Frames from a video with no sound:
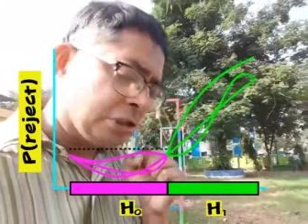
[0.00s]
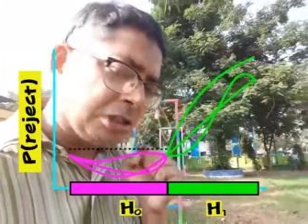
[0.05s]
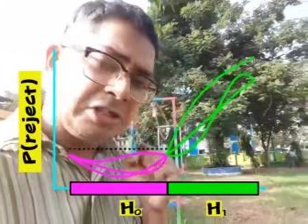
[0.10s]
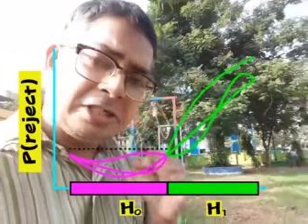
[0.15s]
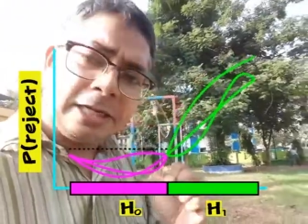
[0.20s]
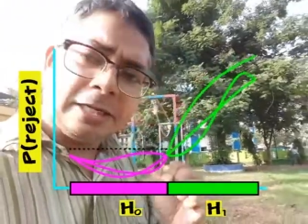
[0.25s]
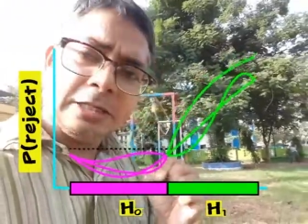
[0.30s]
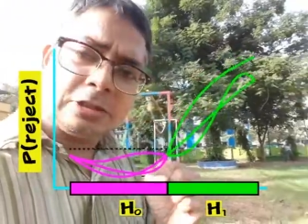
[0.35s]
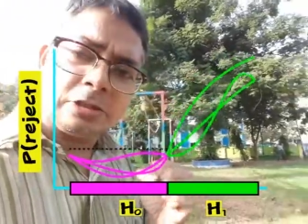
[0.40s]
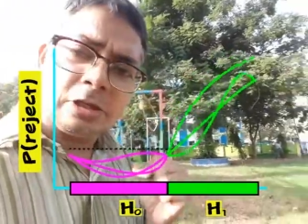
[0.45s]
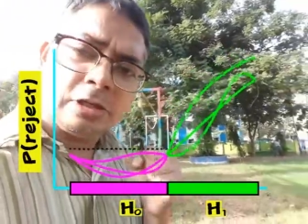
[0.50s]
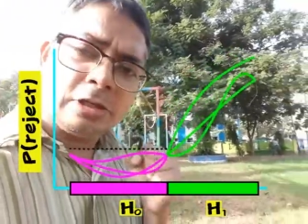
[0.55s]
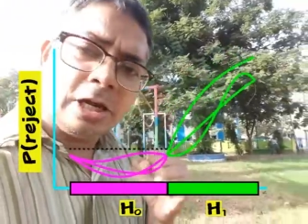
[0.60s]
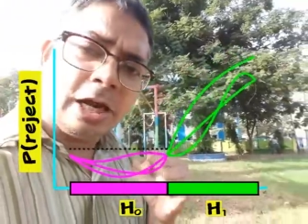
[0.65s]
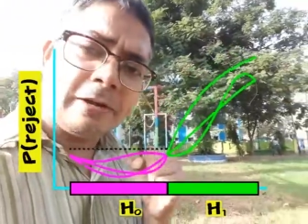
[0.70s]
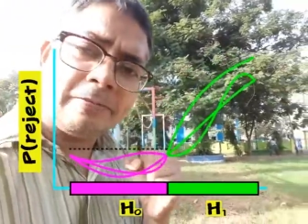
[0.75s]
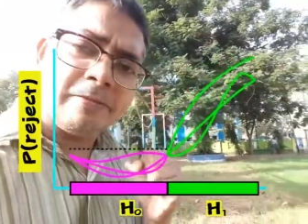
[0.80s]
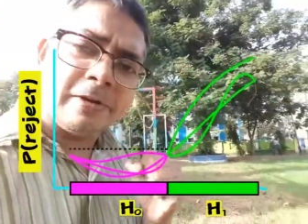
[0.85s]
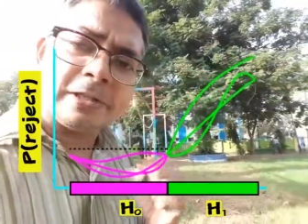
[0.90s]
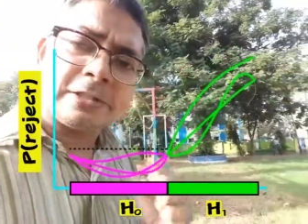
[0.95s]
tense or
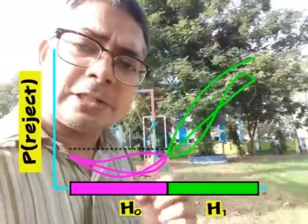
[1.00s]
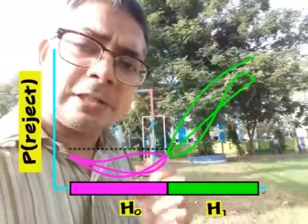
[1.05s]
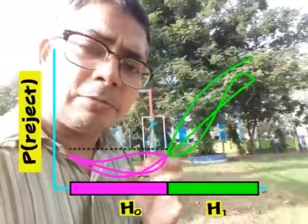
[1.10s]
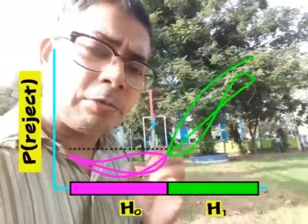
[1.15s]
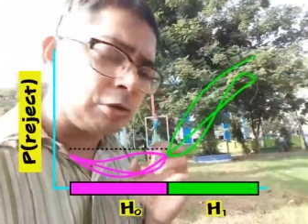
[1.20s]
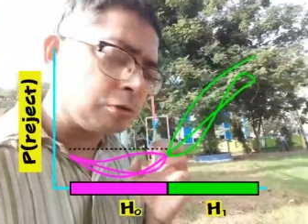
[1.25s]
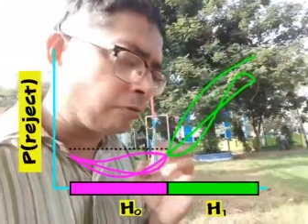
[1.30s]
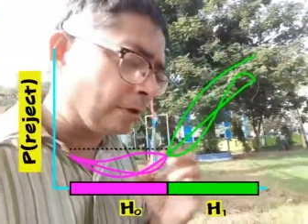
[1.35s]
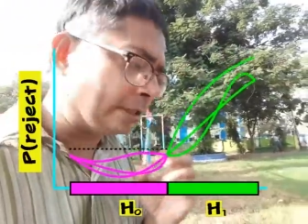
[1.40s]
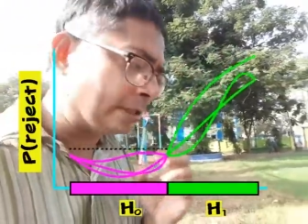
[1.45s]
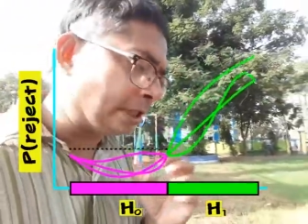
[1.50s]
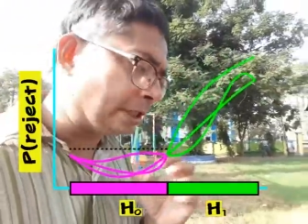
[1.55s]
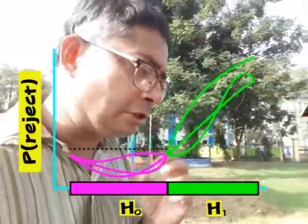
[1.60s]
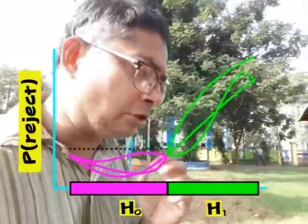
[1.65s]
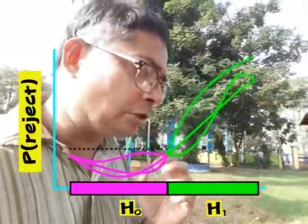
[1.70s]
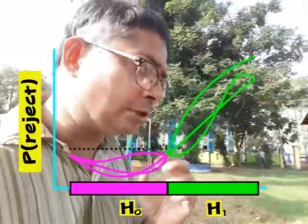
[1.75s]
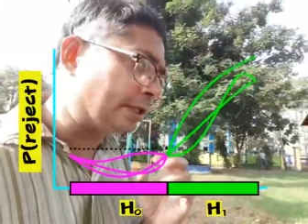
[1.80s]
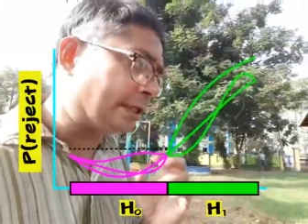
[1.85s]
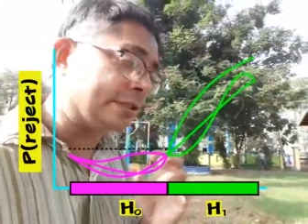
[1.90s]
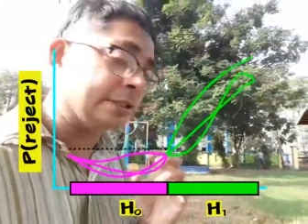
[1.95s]
nervous about whether
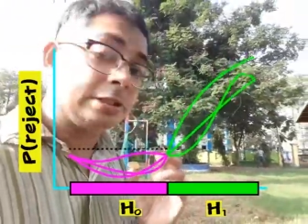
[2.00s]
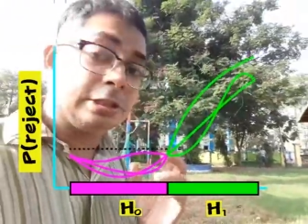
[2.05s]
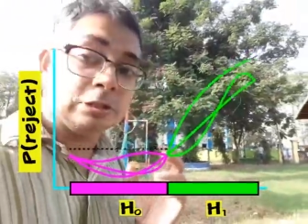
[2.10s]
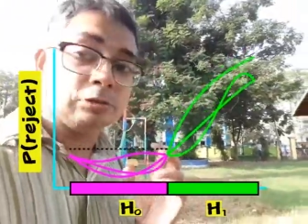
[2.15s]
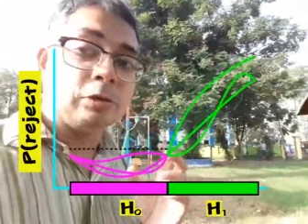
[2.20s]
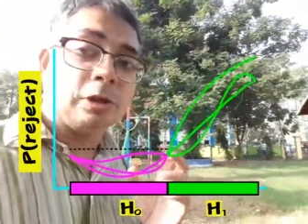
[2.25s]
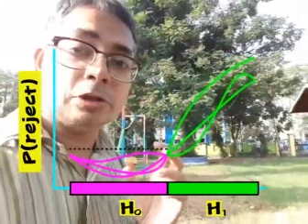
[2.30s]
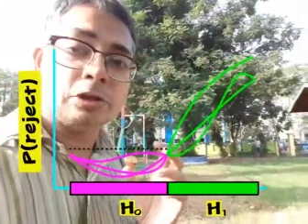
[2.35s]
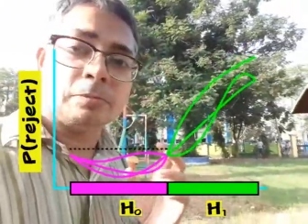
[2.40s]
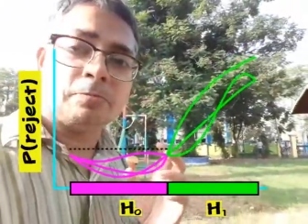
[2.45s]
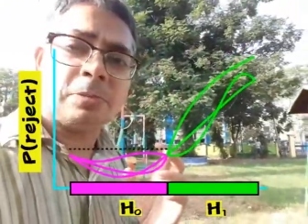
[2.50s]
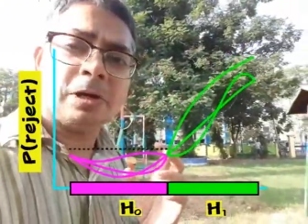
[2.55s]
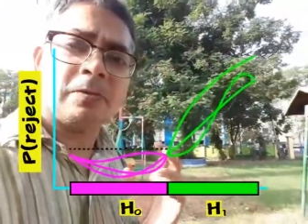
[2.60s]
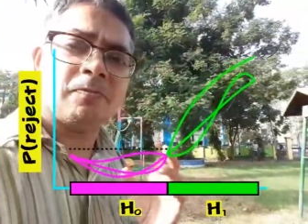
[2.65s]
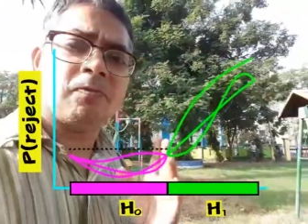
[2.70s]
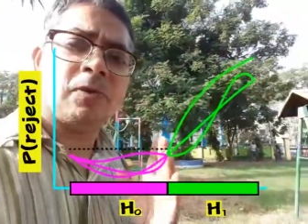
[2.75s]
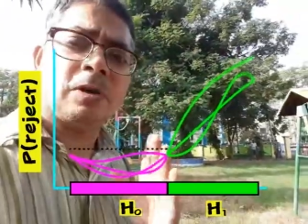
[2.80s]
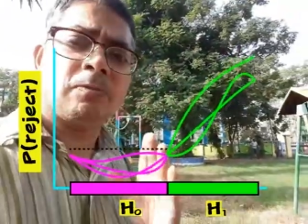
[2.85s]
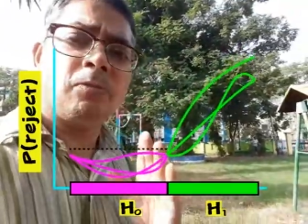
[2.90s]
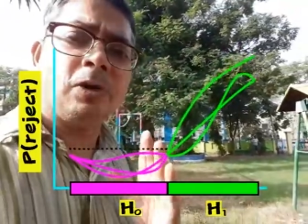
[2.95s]
your test is going to
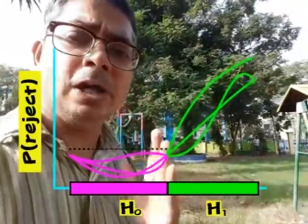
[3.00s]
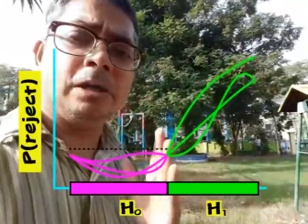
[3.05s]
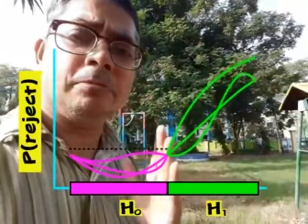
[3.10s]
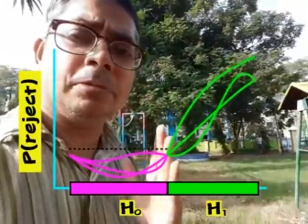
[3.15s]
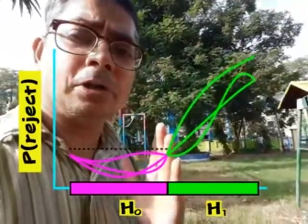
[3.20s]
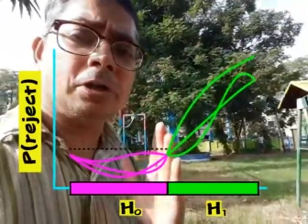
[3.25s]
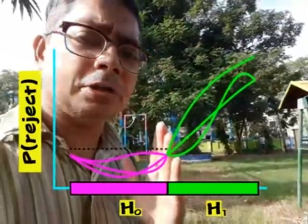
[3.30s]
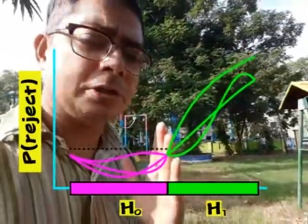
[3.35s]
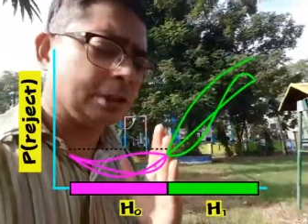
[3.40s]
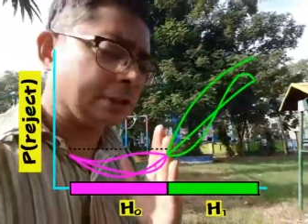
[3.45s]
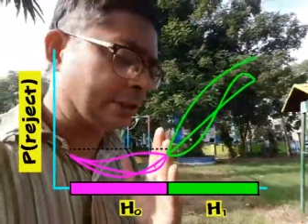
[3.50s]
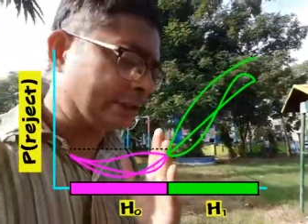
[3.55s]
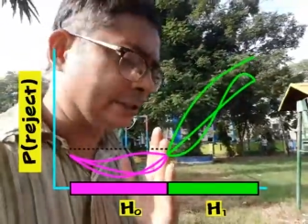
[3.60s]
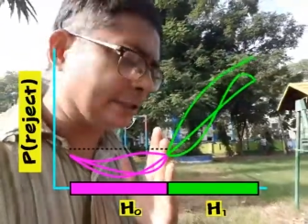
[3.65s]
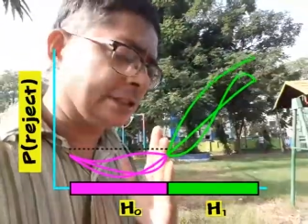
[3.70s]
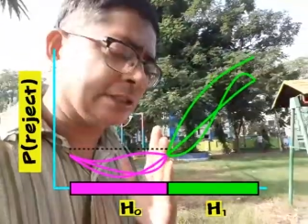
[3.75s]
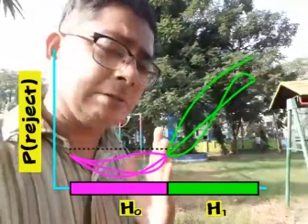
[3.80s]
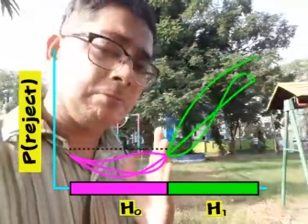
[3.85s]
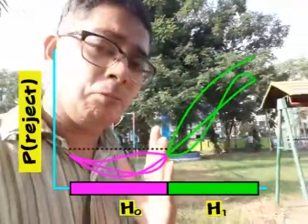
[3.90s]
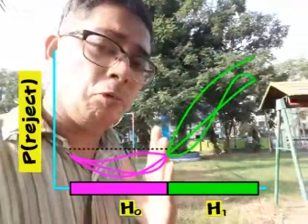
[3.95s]
perform well, because it is
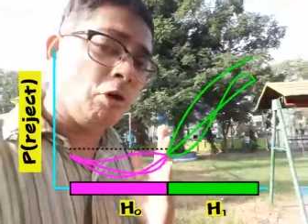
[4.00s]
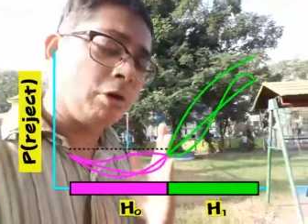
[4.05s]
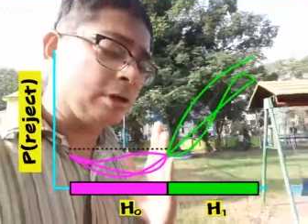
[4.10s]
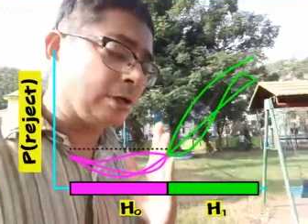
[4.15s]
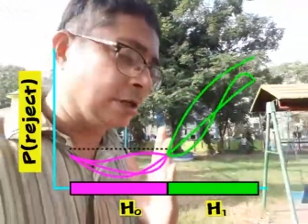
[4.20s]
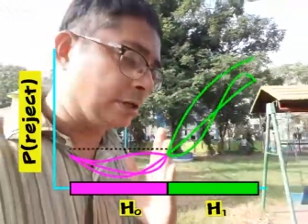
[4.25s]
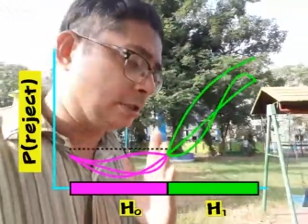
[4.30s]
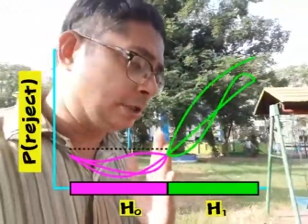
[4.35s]
just the border